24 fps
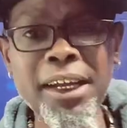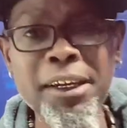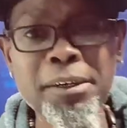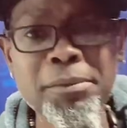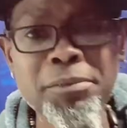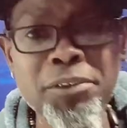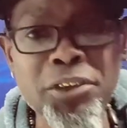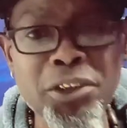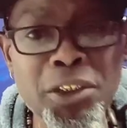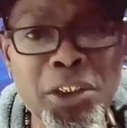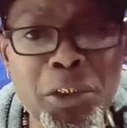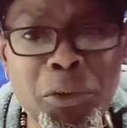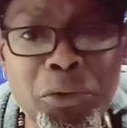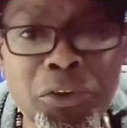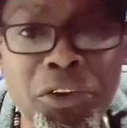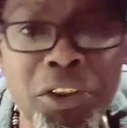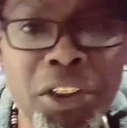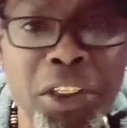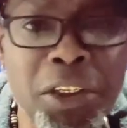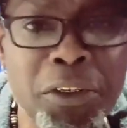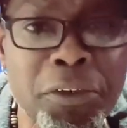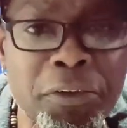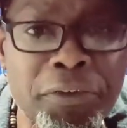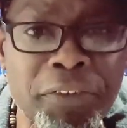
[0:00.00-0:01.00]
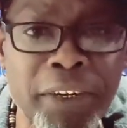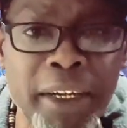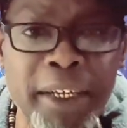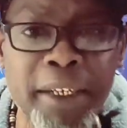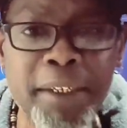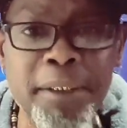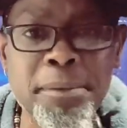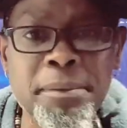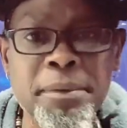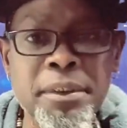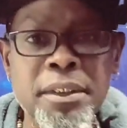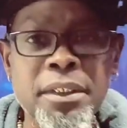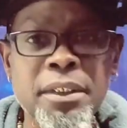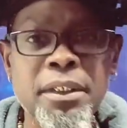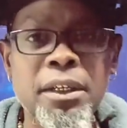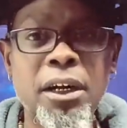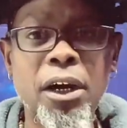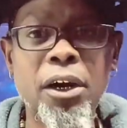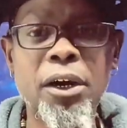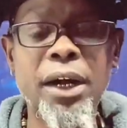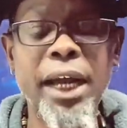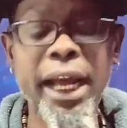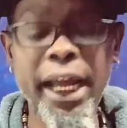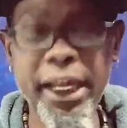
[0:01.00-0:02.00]
fam. Salute, fam.
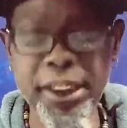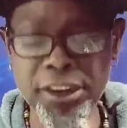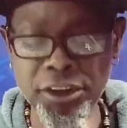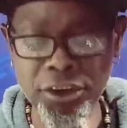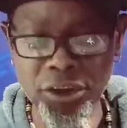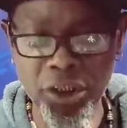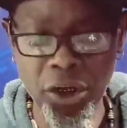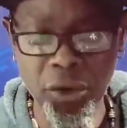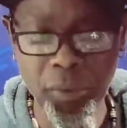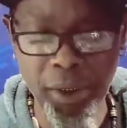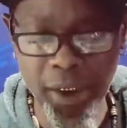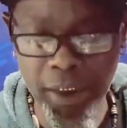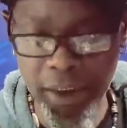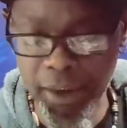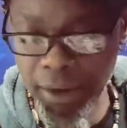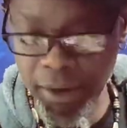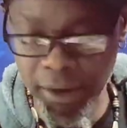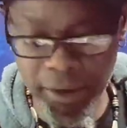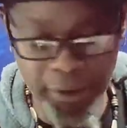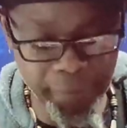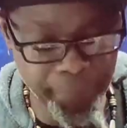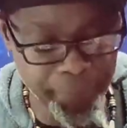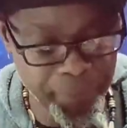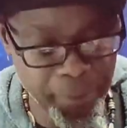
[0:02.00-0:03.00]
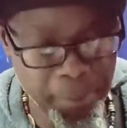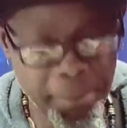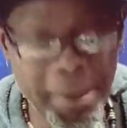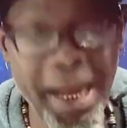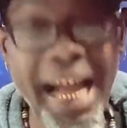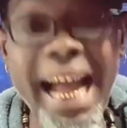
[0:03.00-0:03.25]
Hey, you know what?